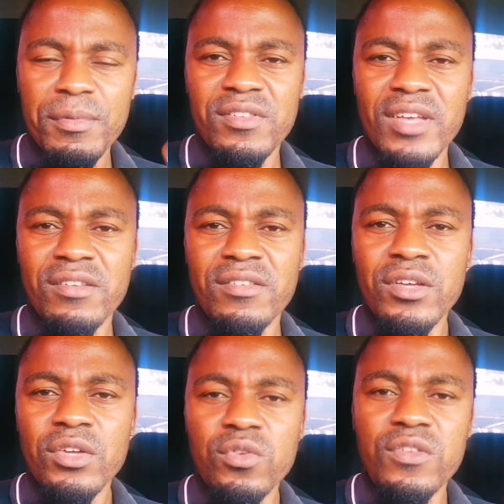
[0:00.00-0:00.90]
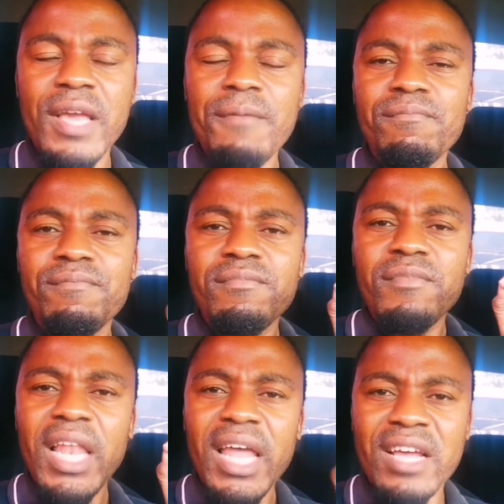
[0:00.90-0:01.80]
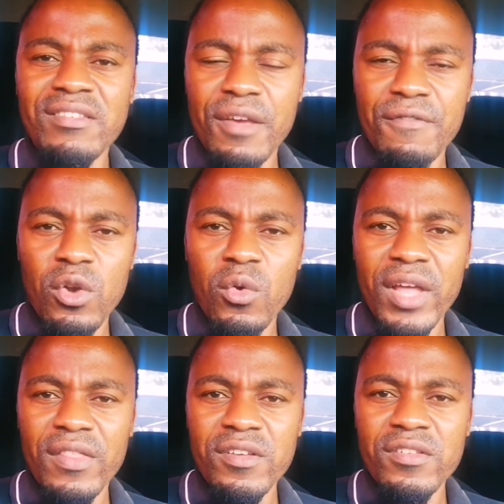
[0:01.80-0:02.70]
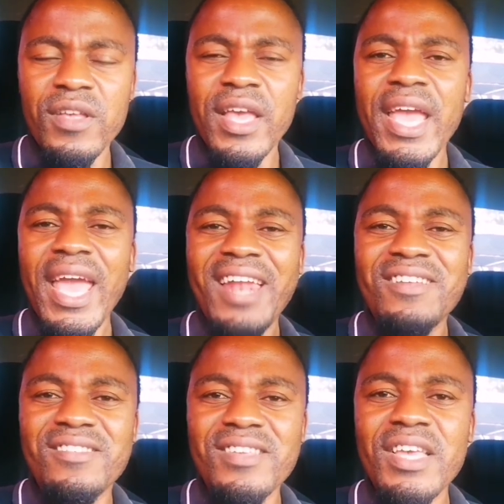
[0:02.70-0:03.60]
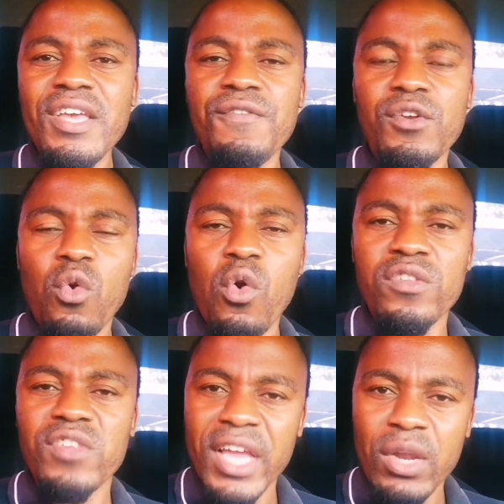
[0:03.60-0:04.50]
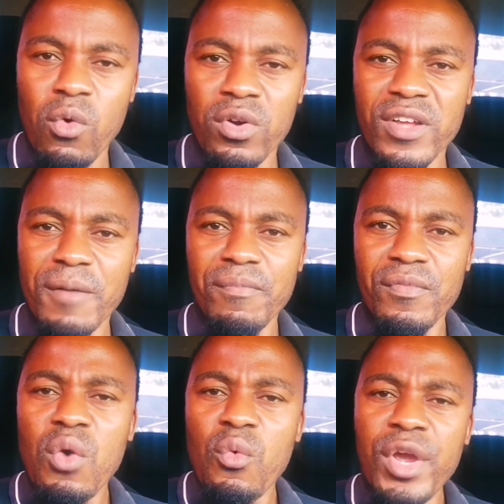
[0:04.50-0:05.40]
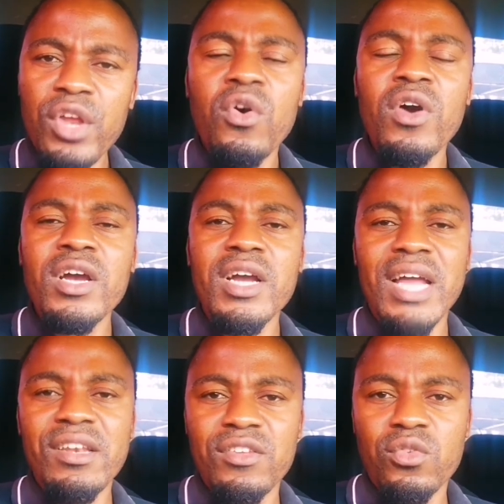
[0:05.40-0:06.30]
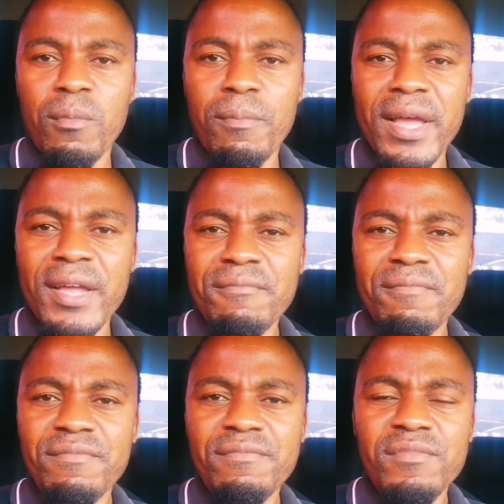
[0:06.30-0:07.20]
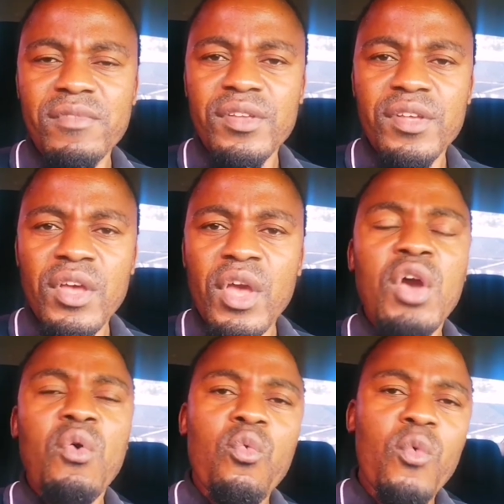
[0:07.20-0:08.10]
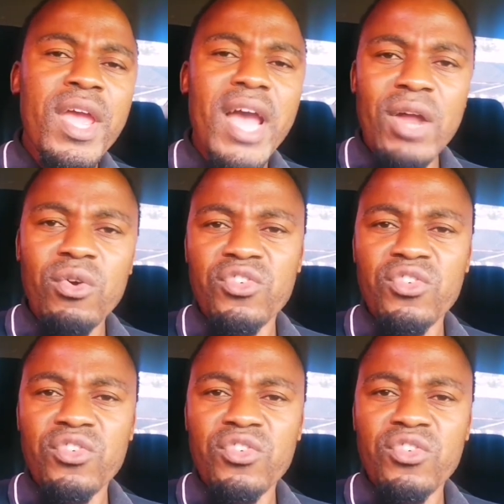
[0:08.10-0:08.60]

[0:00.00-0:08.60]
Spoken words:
the mistakes to say, let us have a look at this and see if it holds any water. We know candidates complain. We are